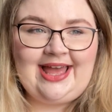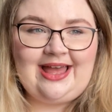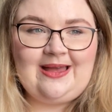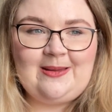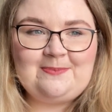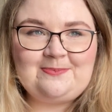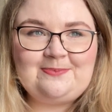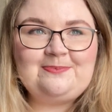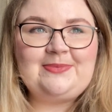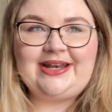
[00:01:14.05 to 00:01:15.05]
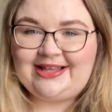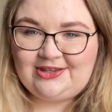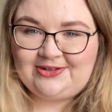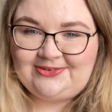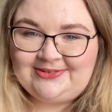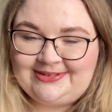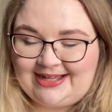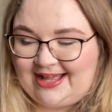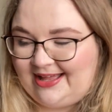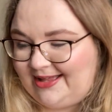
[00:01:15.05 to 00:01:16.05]
Um, but hello.
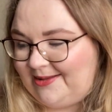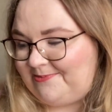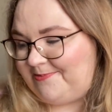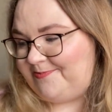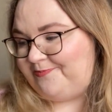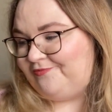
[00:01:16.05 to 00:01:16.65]
Um,